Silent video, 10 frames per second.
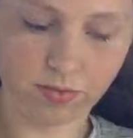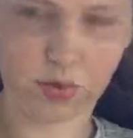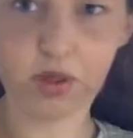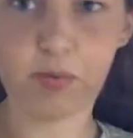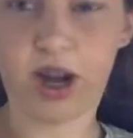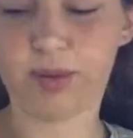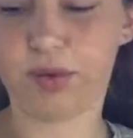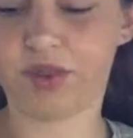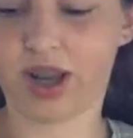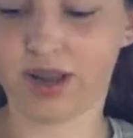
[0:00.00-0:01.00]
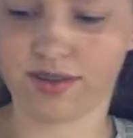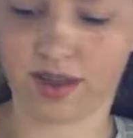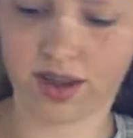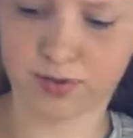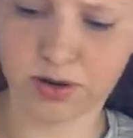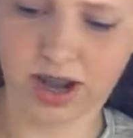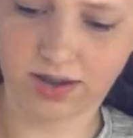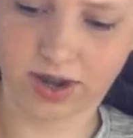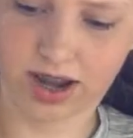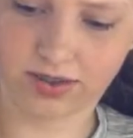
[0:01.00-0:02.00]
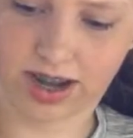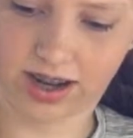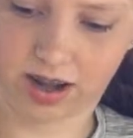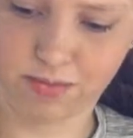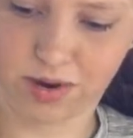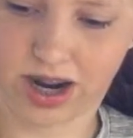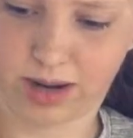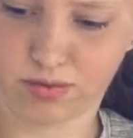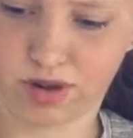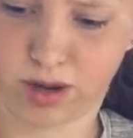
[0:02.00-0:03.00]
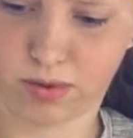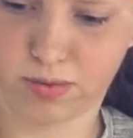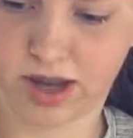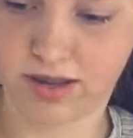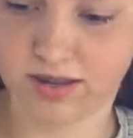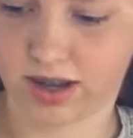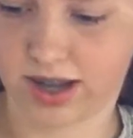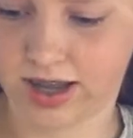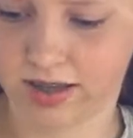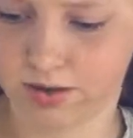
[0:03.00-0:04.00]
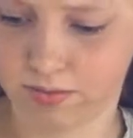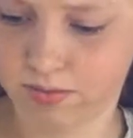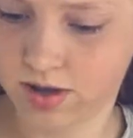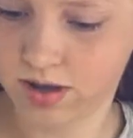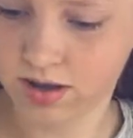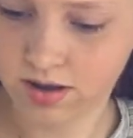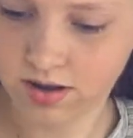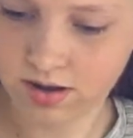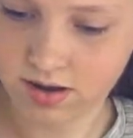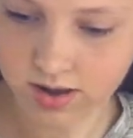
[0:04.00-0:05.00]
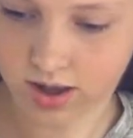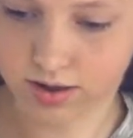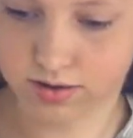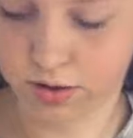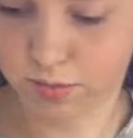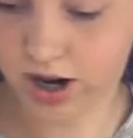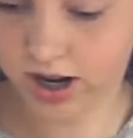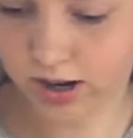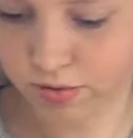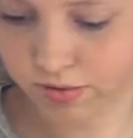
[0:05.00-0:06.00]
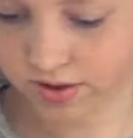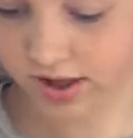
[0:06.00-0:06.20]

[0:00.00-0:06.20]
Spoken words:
What does pineapple even taste like? I've only ever had like pineapple gummy bears and I hate them. Okay, so the pineapple is